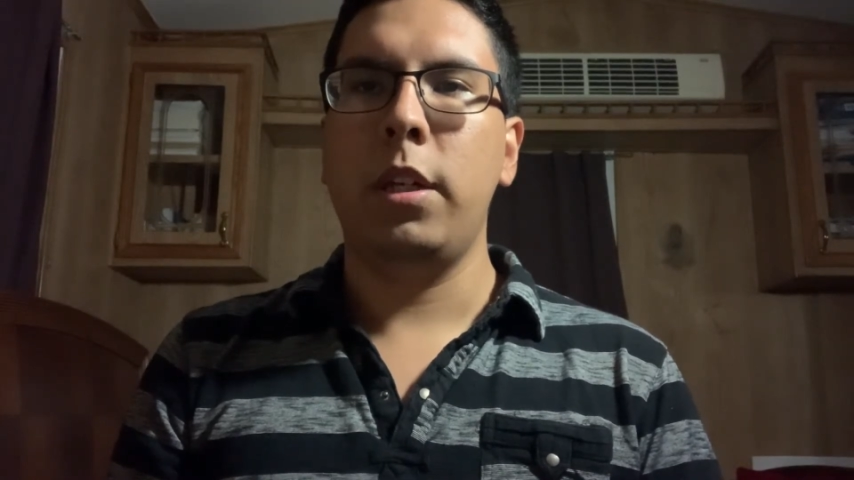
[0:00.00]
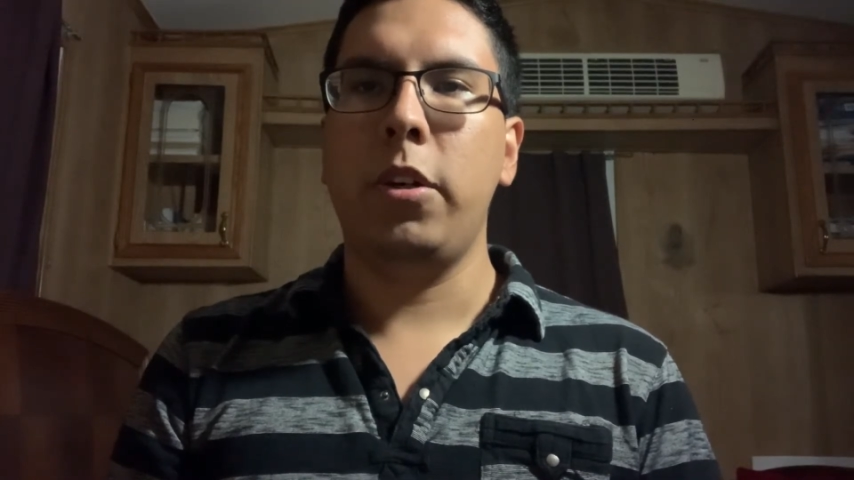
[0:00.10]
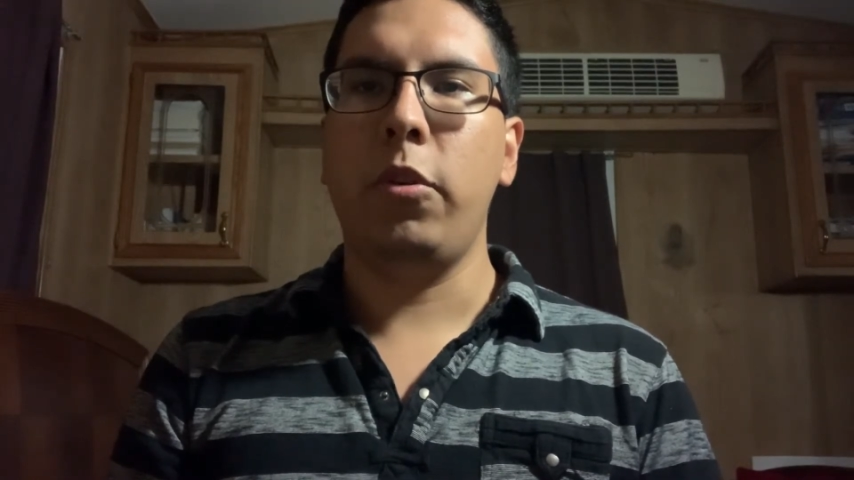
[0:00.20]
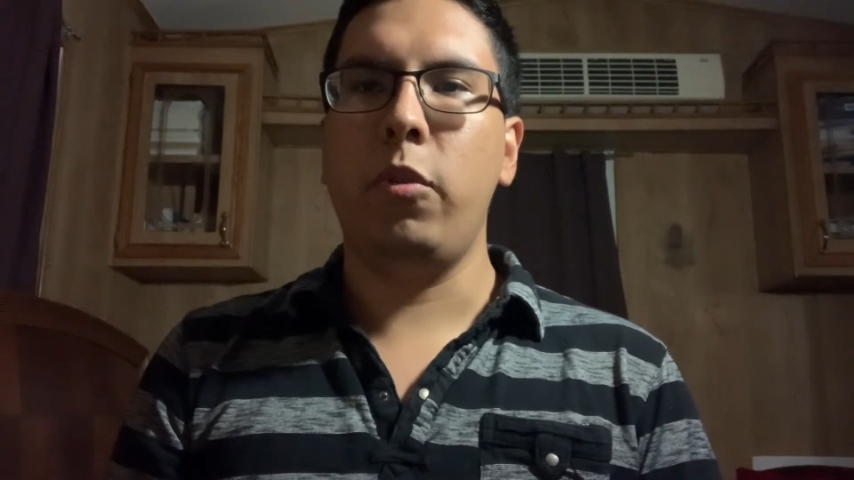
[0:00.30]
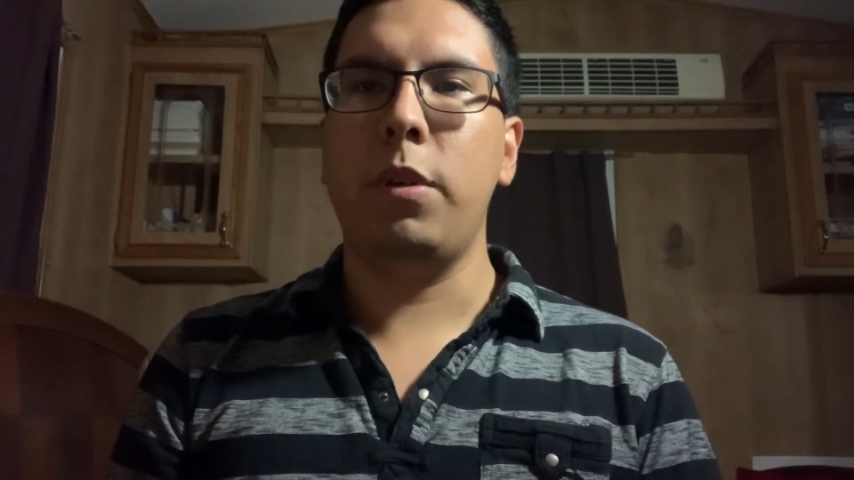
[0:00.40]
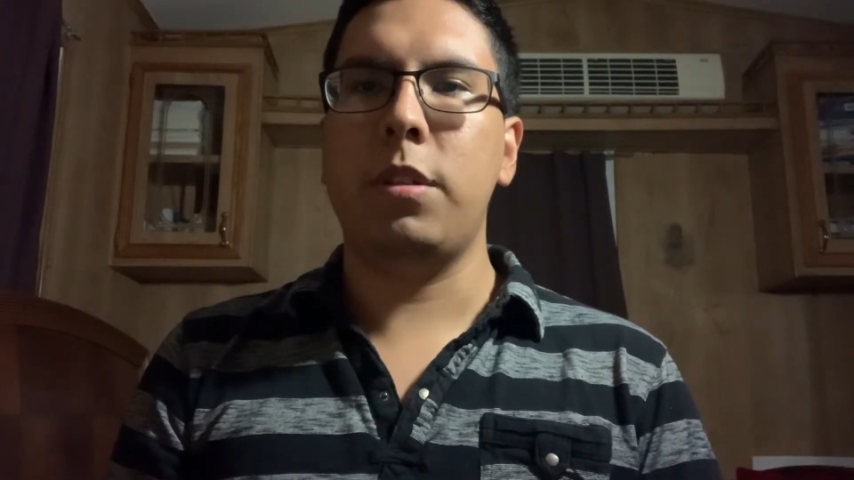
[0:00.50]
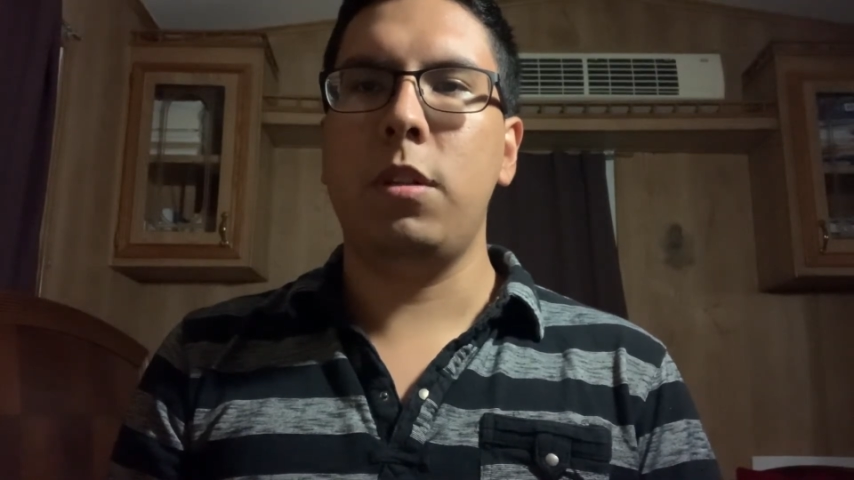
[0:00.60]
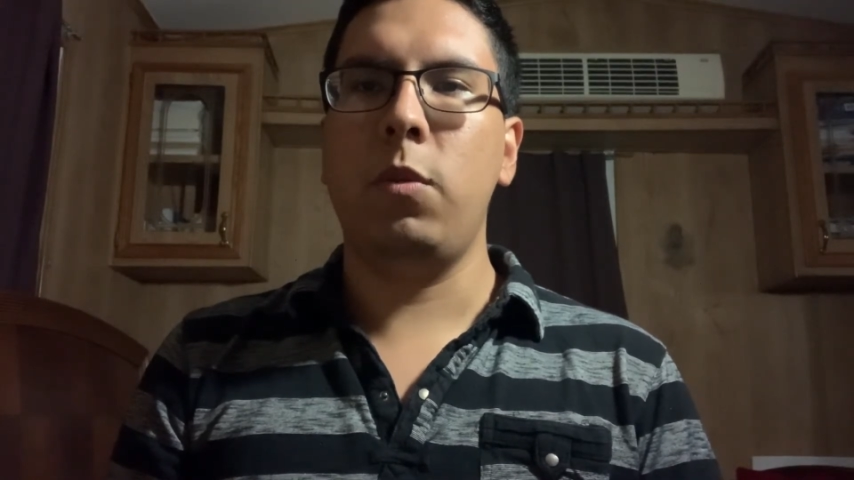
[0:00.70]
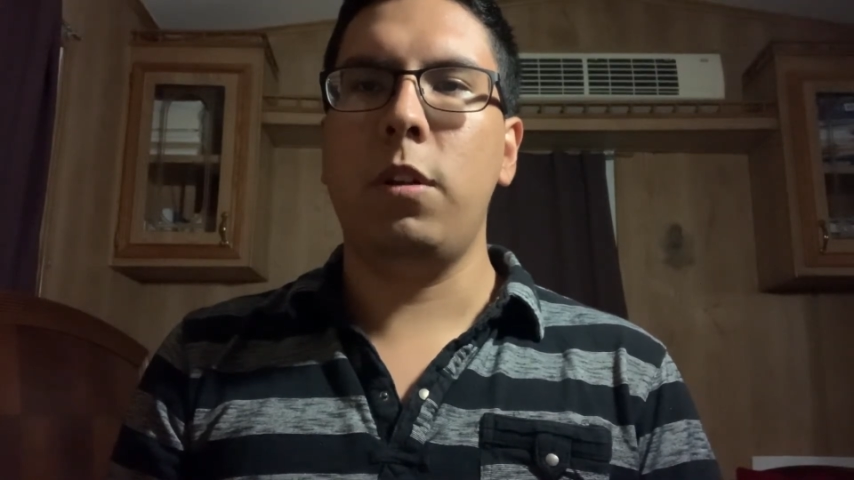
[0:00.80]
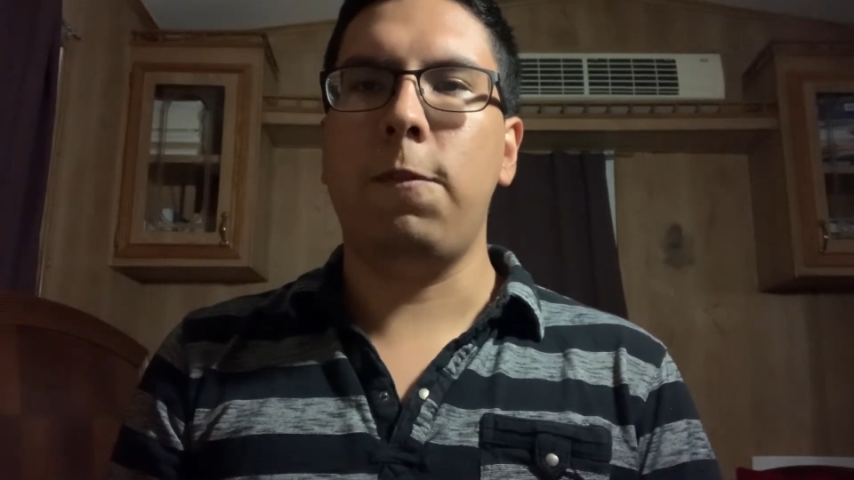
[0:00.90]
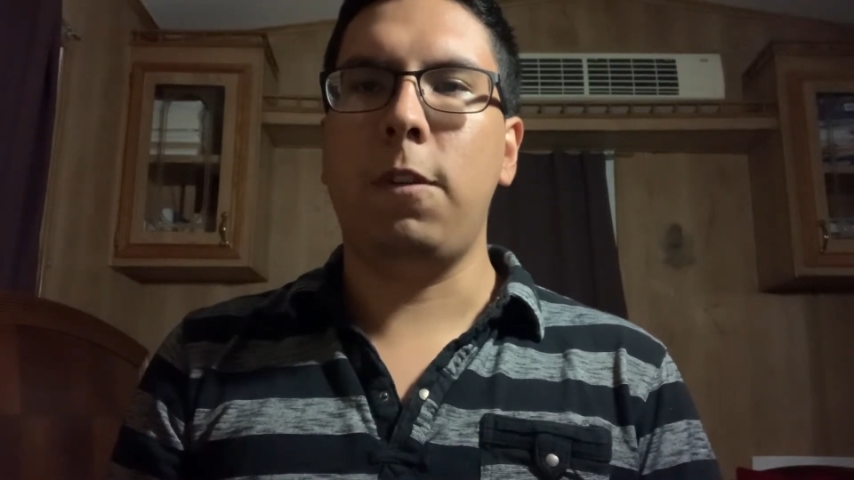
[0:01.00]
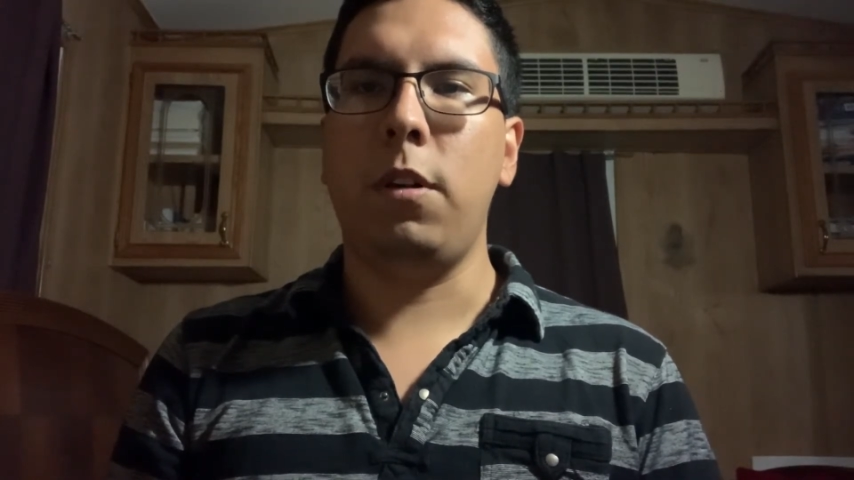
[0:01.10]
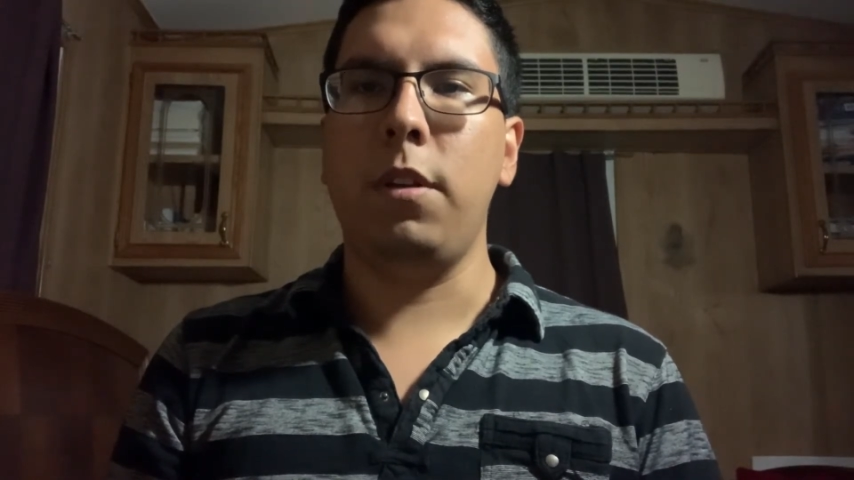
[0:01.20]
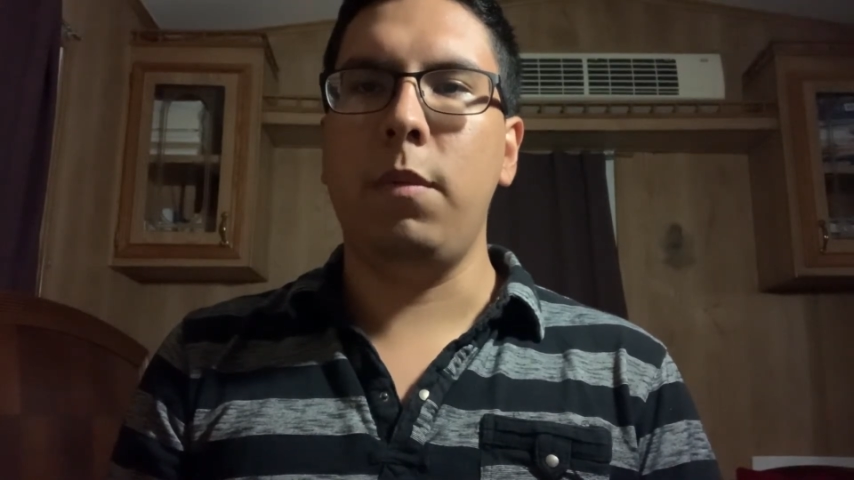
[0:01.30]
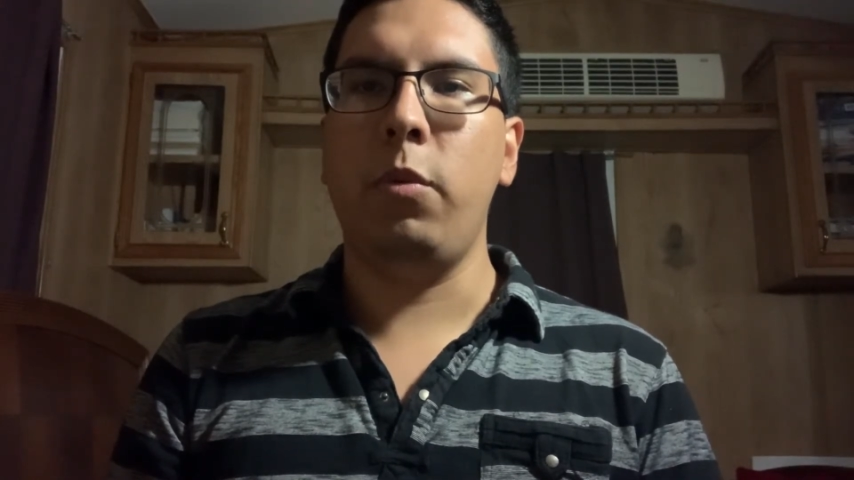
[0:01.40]
We must know when to
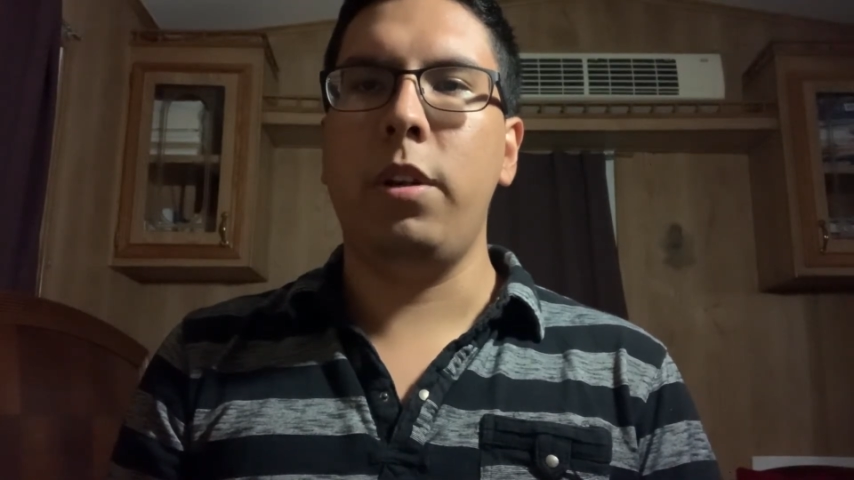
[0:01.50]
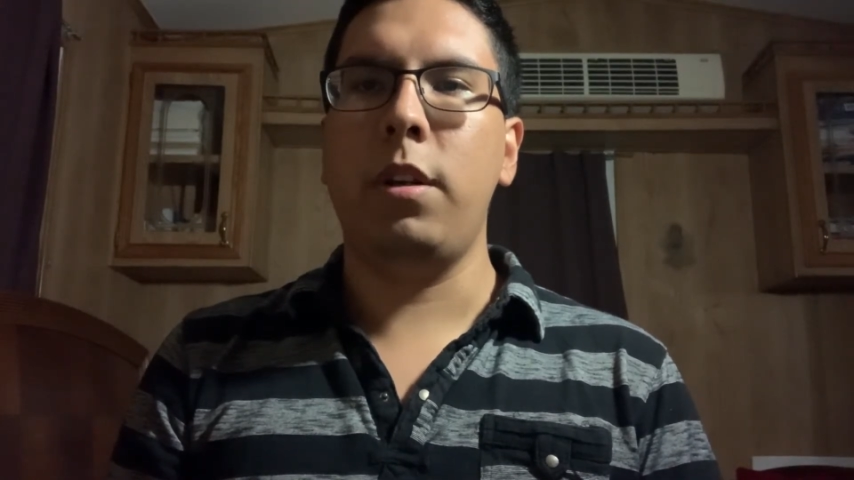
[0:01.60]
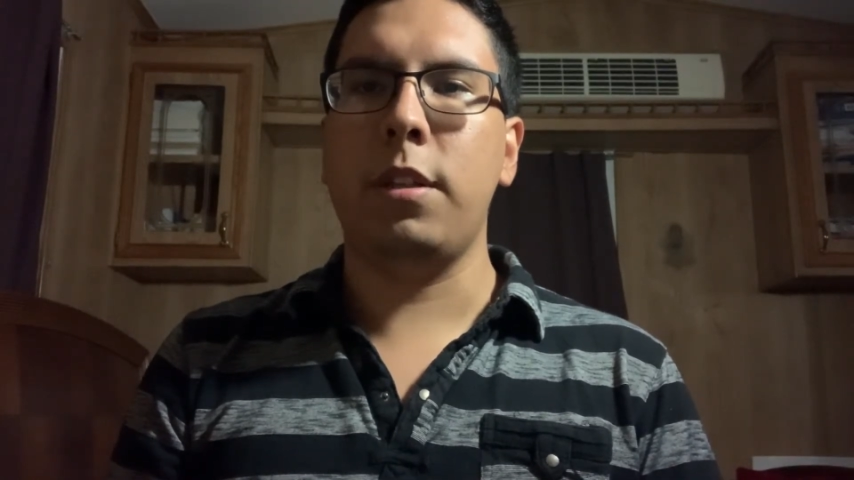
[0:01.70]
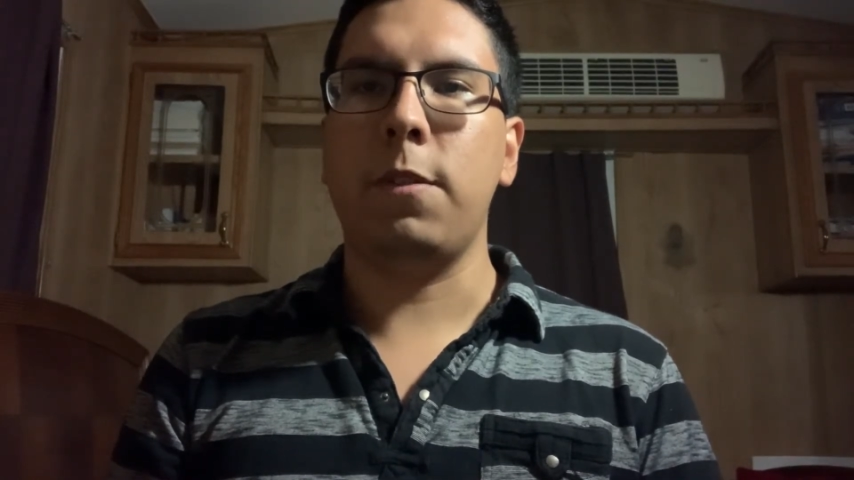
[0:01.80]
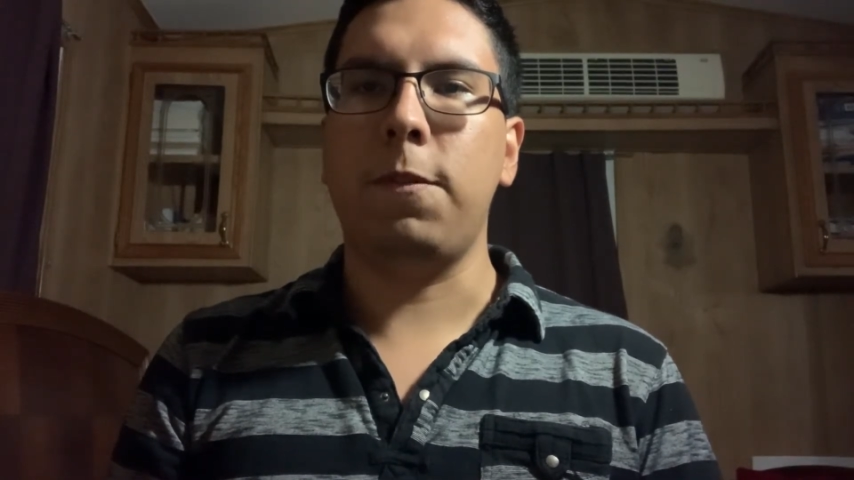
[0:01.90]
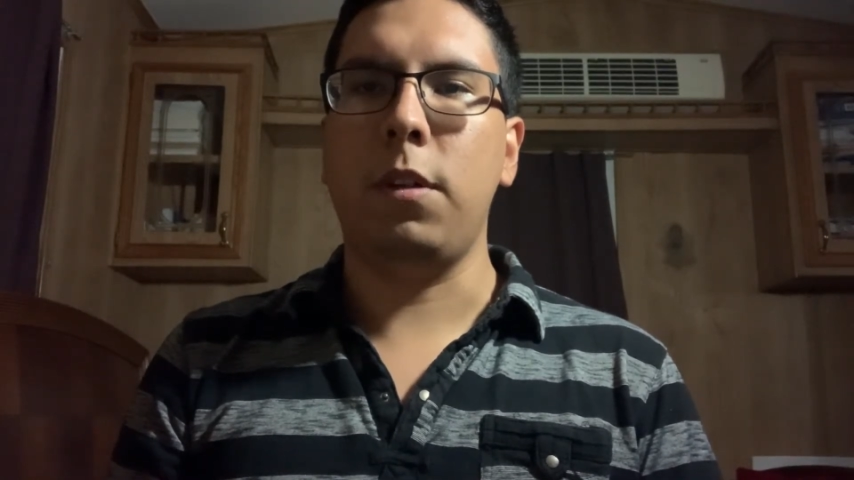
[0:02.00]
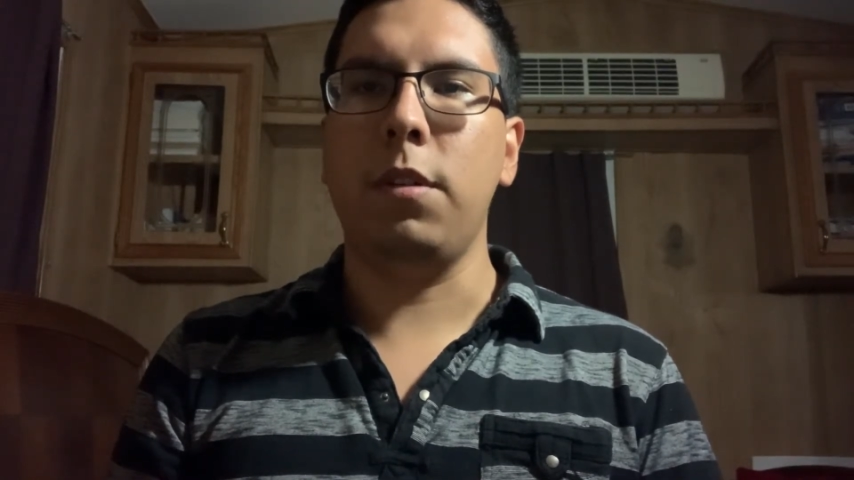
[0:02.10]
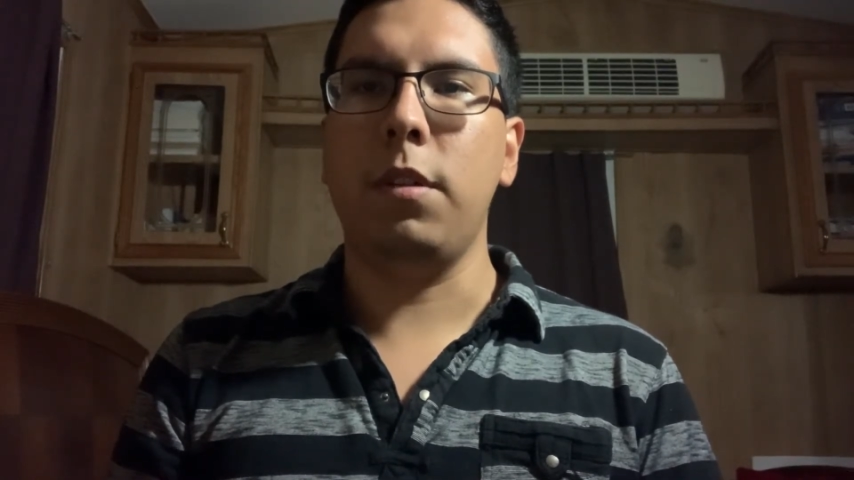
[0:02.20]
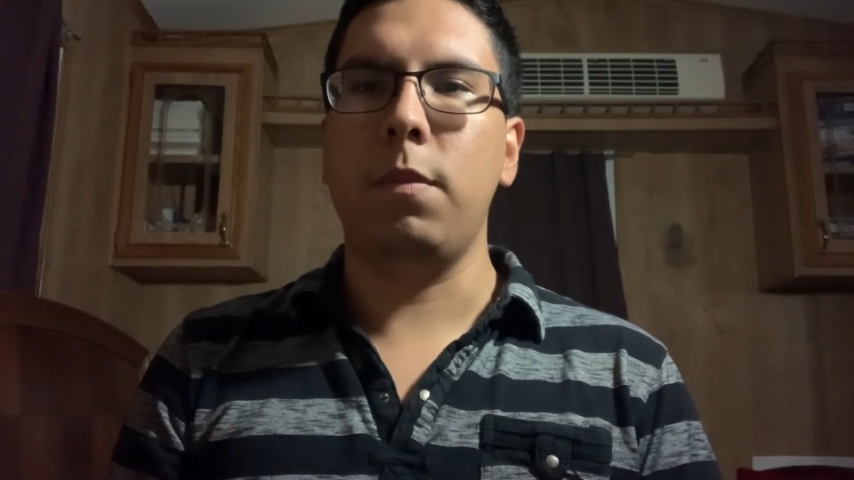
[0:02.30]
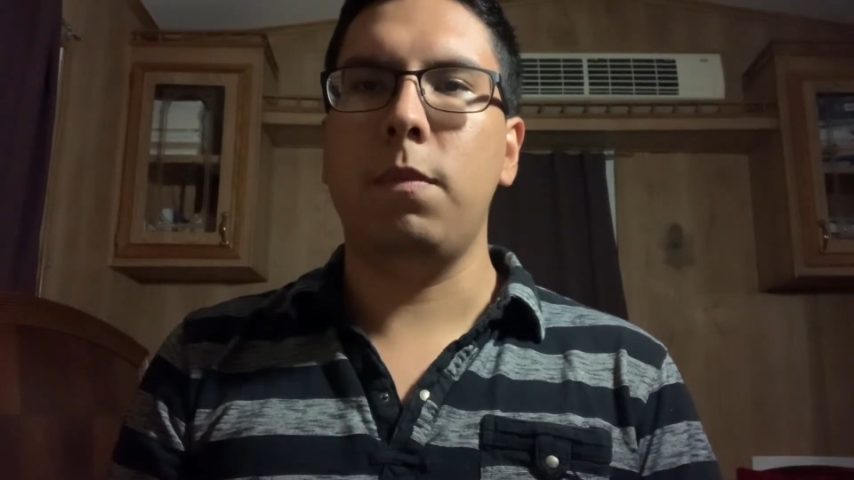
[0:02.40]
follow them and when not to follow them.